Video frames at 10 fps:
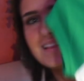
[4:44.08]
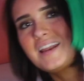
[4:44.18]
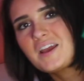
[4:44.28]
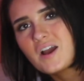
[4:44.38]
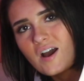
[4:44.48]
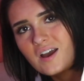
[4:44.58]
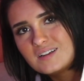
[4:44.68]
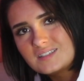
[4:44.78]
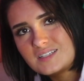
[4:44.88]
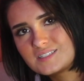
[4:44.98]
Then I got
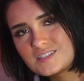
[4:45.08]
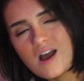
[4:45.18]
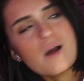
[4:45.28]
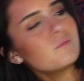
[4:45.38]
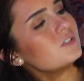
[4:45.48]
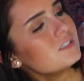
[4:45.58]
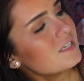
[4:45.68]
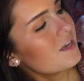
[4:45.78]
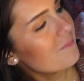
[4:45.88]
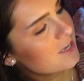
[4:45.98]
this top, which is
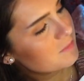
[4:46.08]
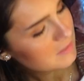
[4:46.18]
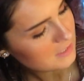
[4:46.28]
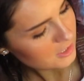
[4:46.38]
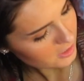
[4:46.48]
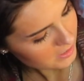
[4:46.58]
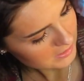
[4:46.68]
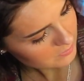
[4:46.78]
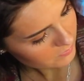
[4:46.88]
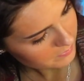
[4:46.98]
like a baseball t-shirt and
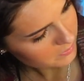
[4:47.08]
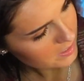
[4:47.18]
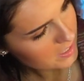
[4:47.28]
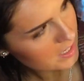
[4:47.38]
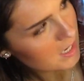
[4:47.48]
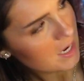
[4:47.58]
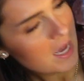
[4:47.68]
it's ribbed right here.